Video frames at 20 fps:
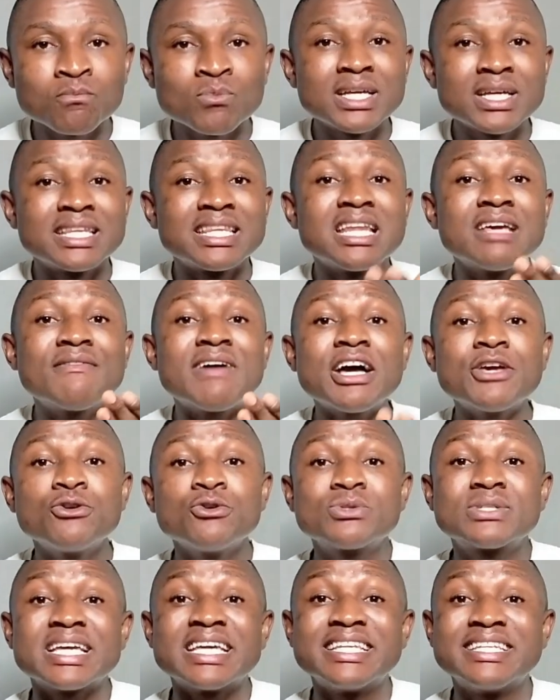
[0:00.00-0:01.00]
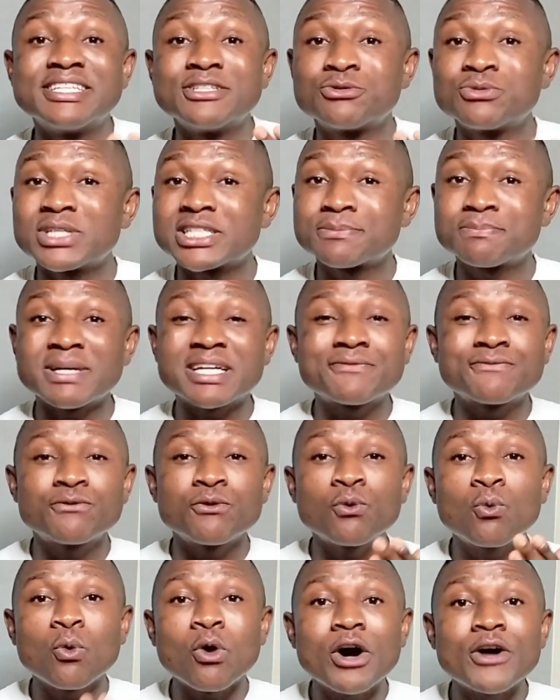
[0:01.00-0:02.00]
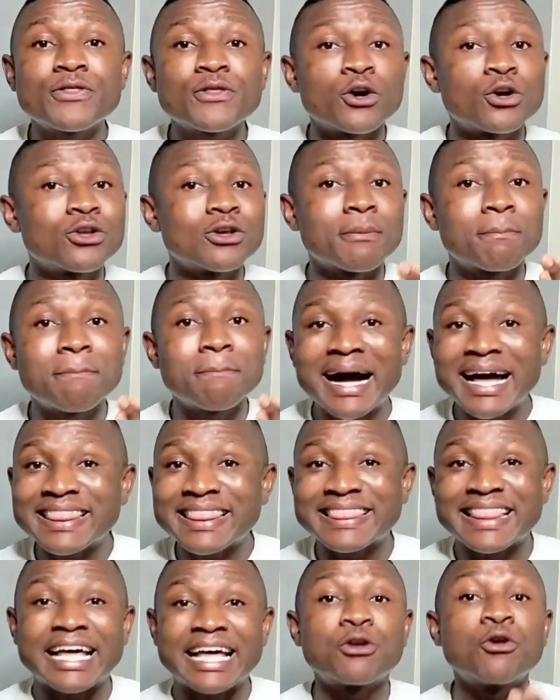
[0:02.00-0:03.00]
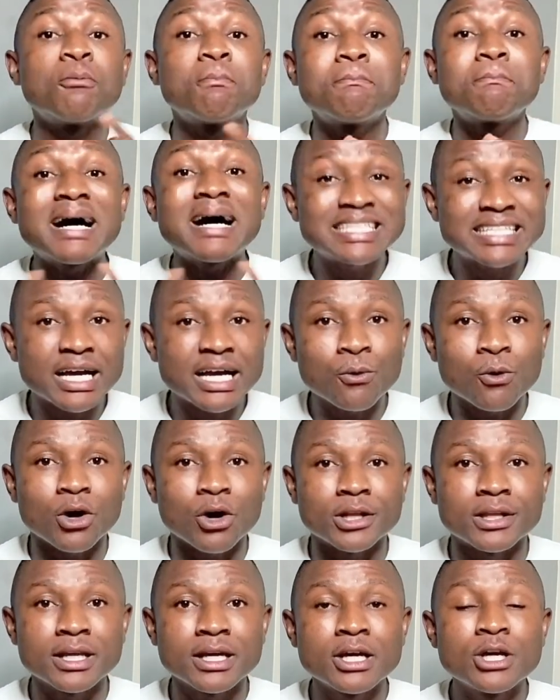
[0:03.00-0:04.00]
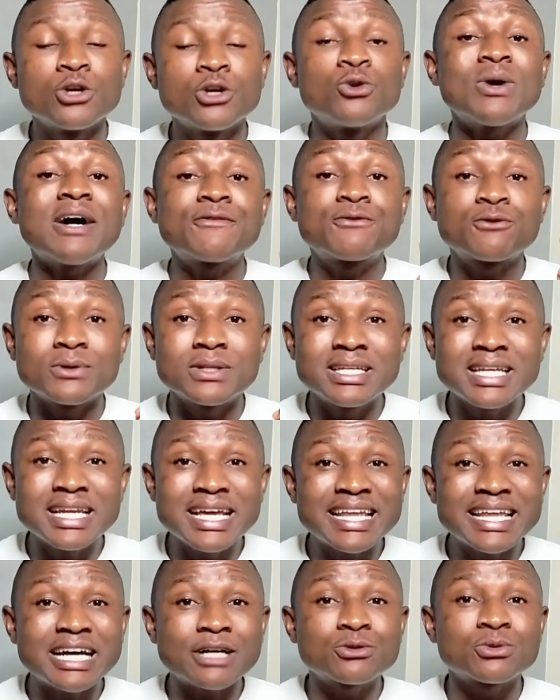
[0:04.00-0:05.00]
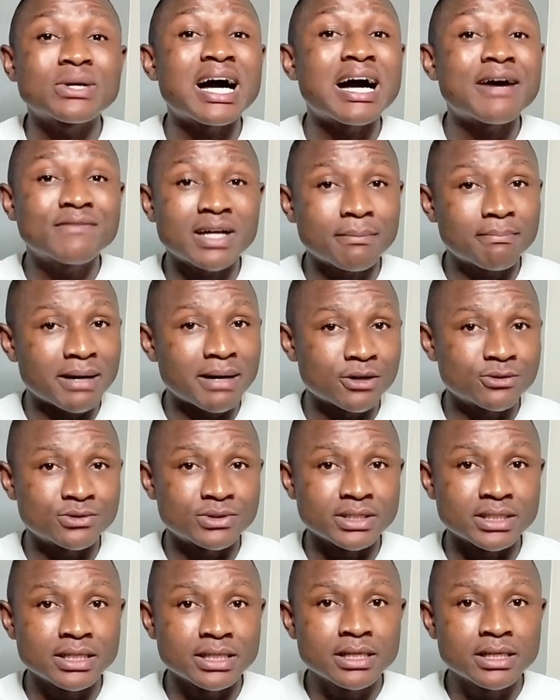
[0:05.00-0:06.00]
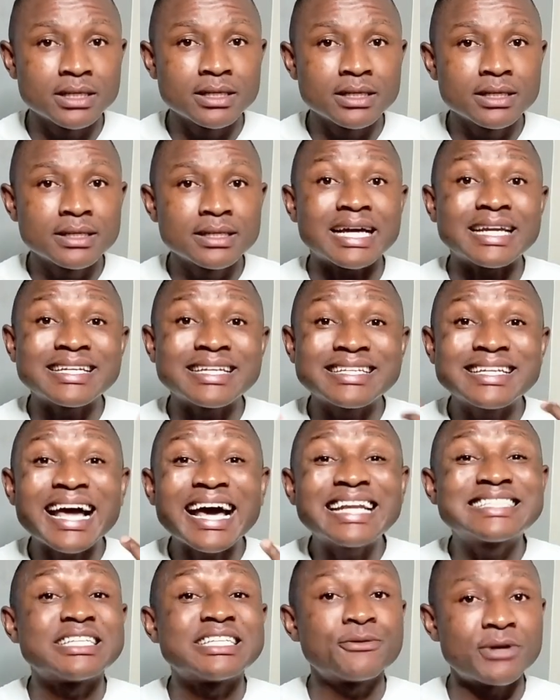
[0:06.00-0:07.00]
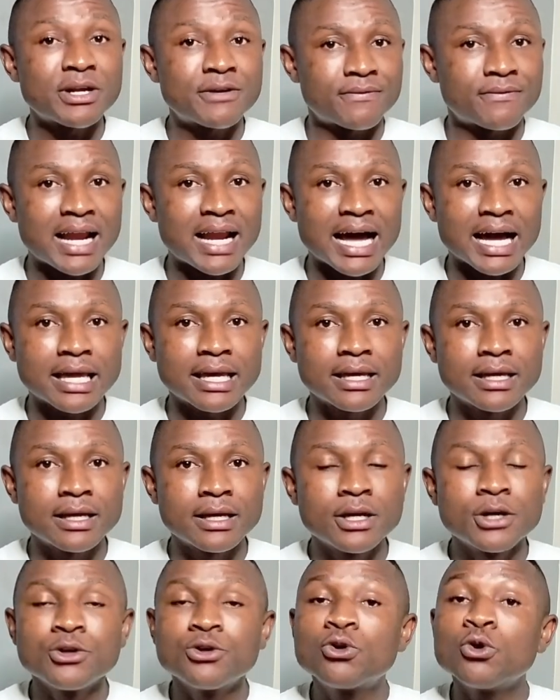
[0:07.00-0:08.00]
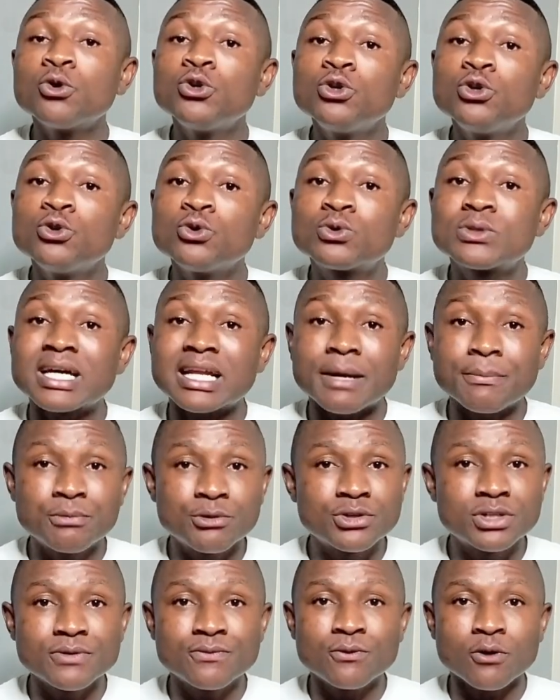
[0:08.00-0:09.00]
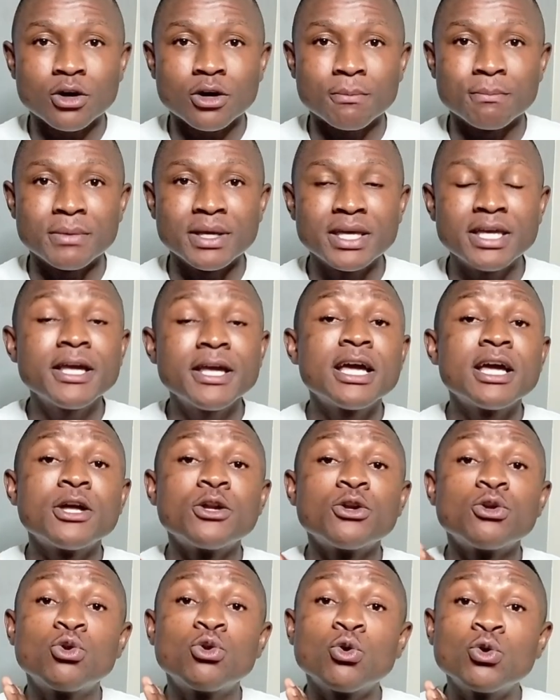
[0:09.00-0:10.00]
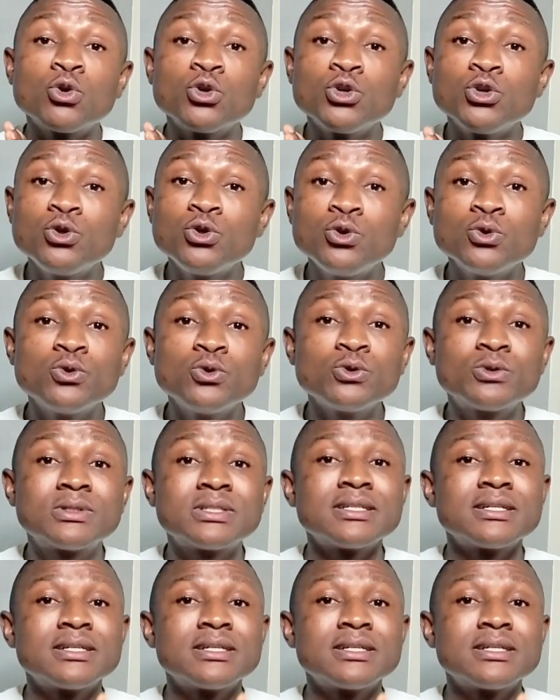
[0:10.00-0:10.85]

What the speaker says: Never use a disrespectful word on your partner, no matter what. You have to learn how to have that boundary. That is a red flag. Don't use an abusive word on me. Don't use